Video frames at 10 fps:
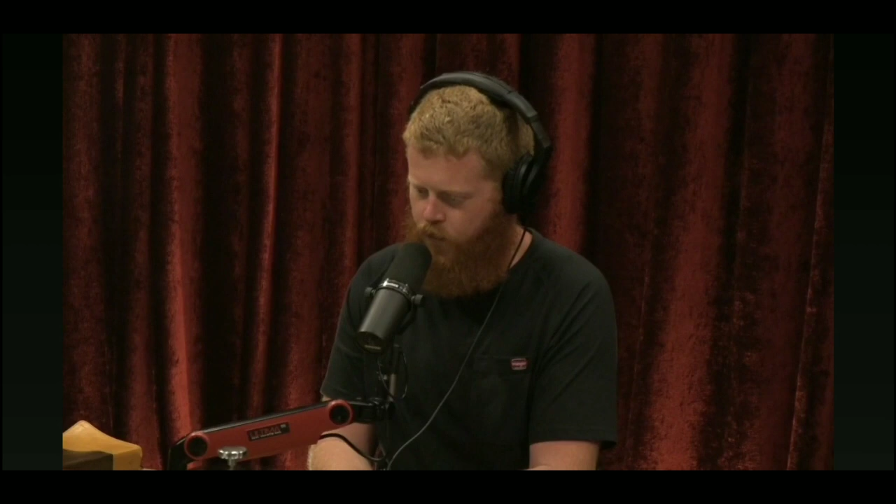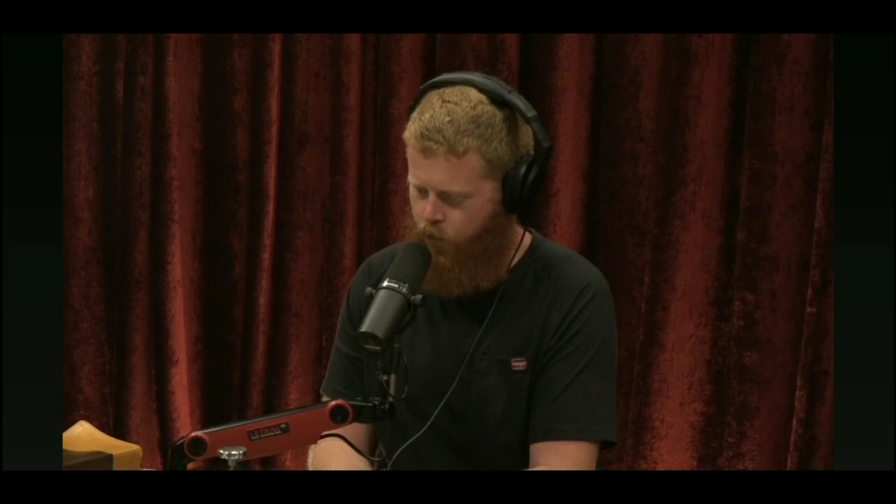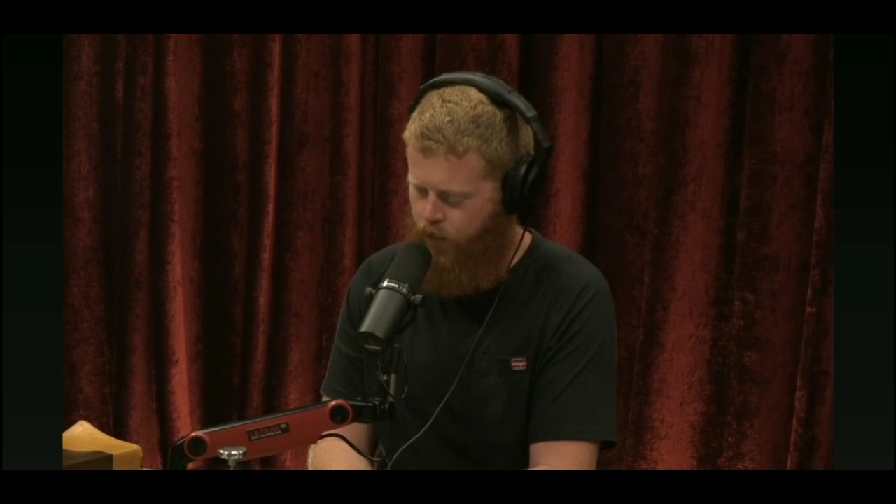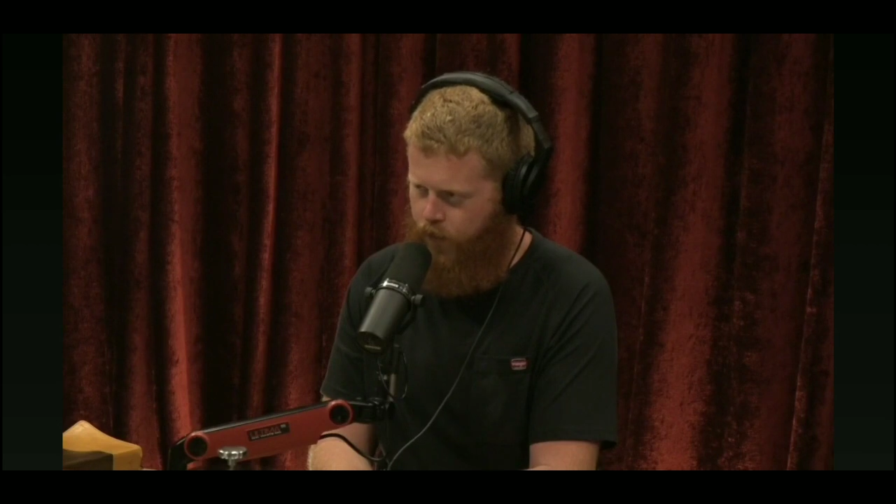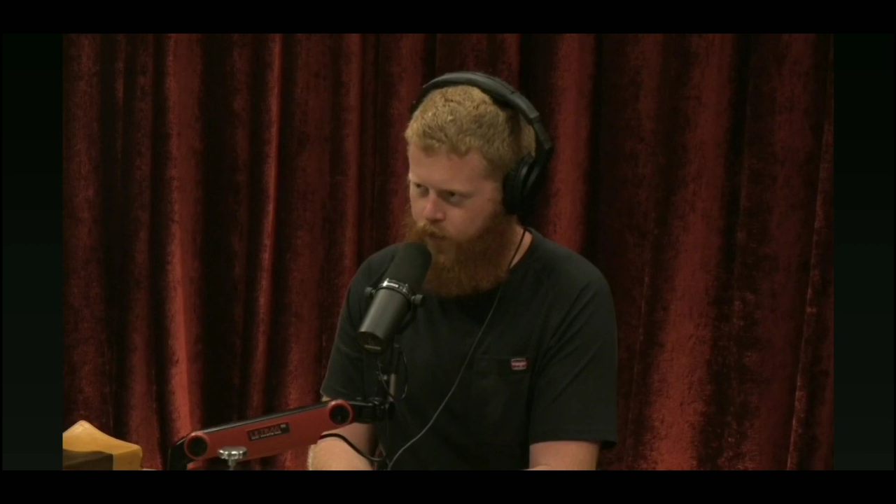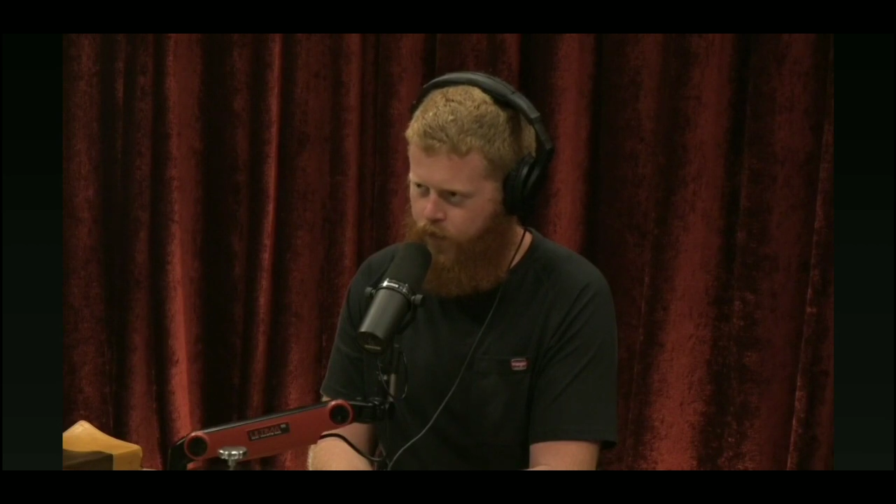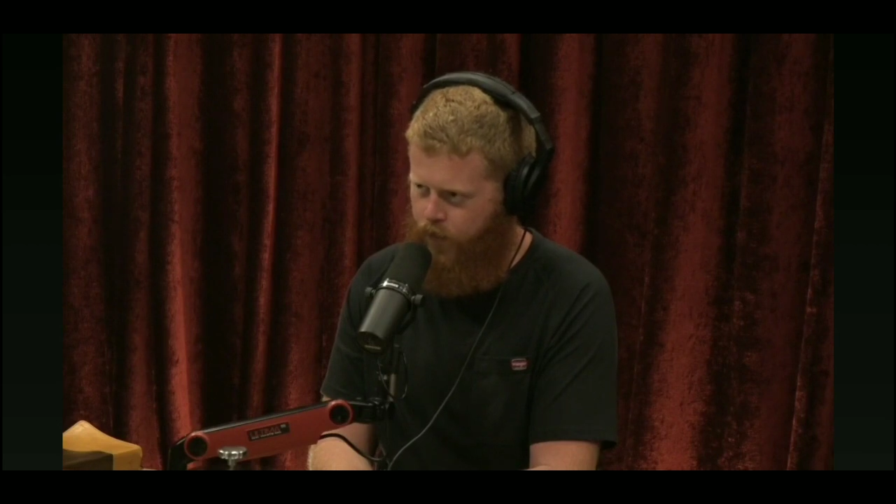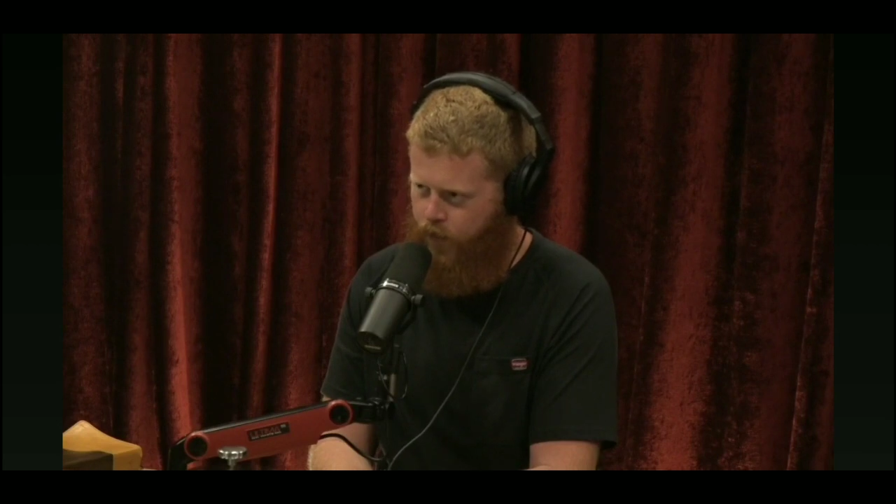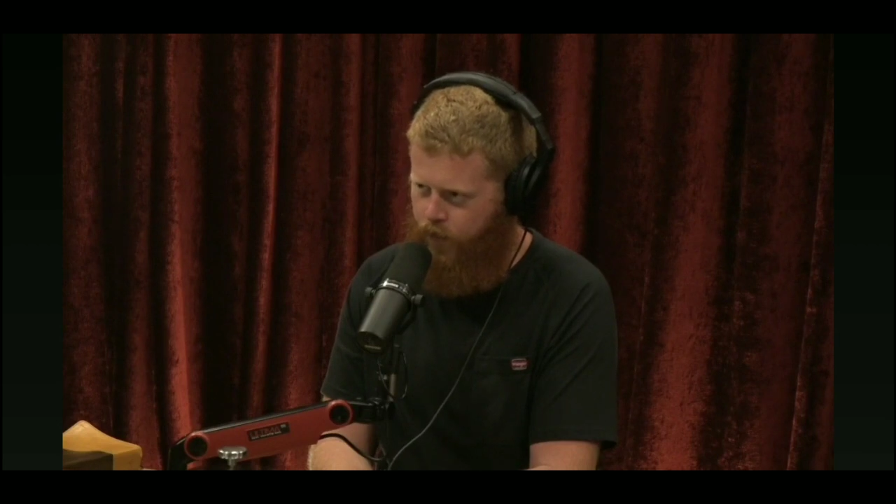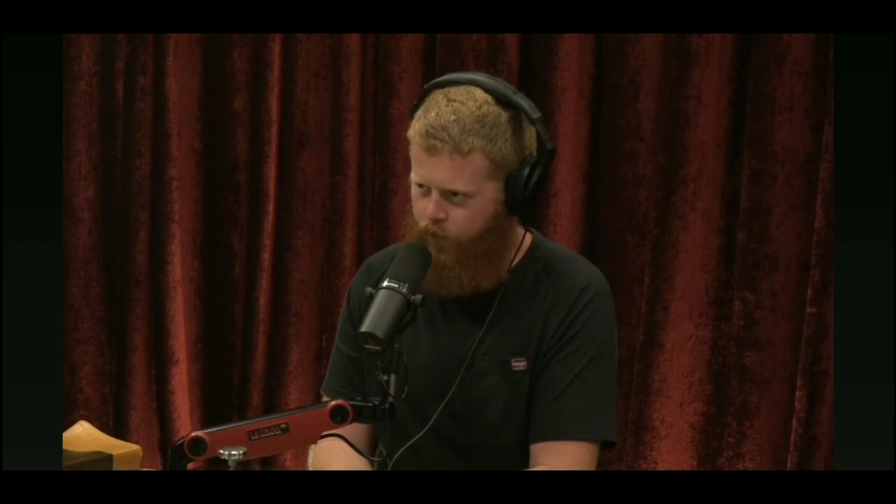in a way.
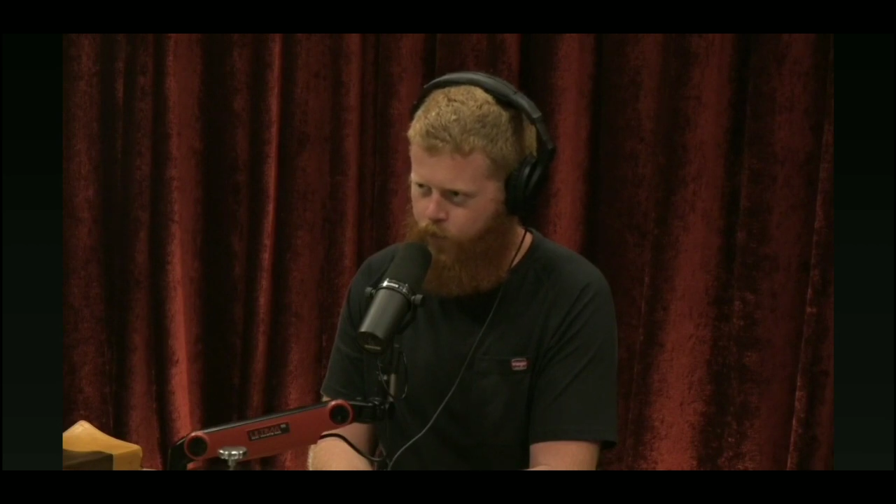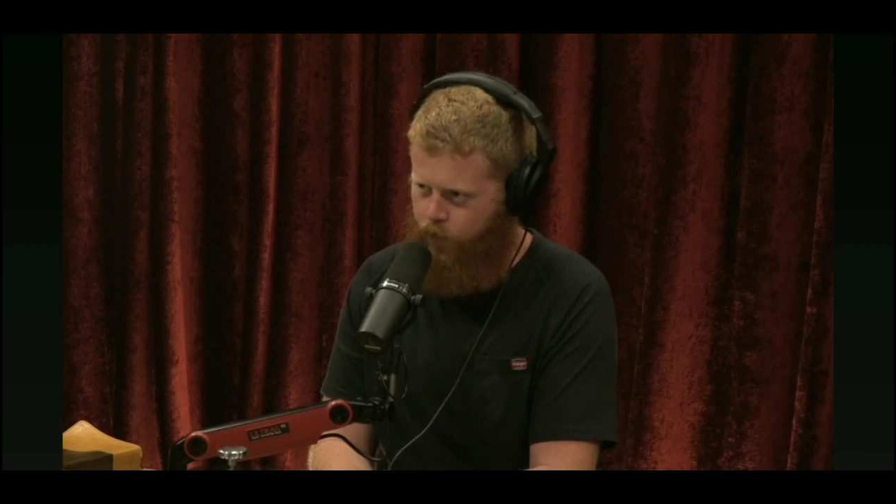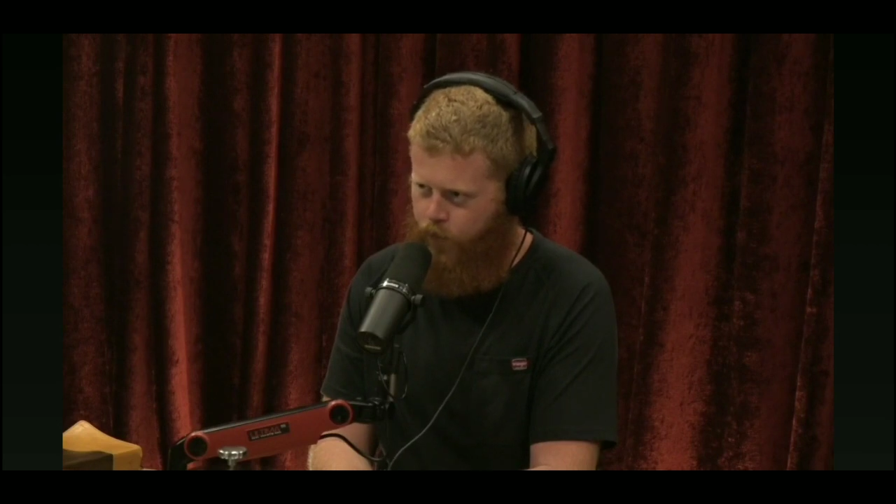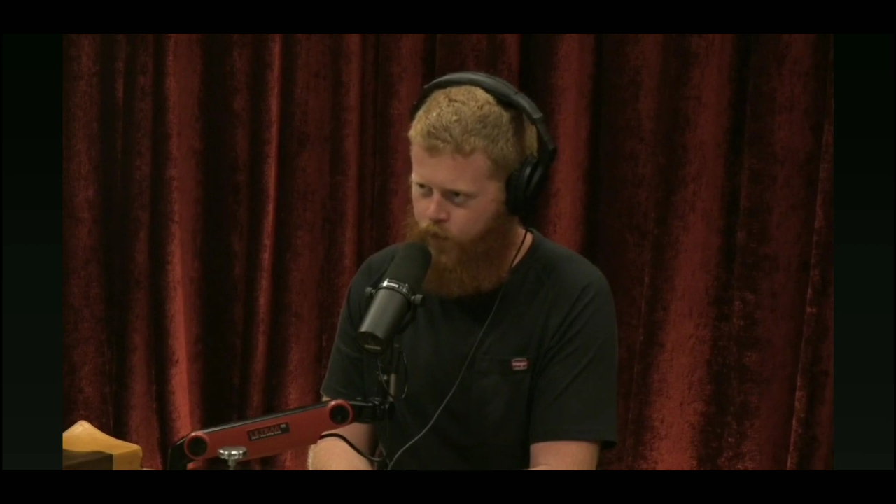And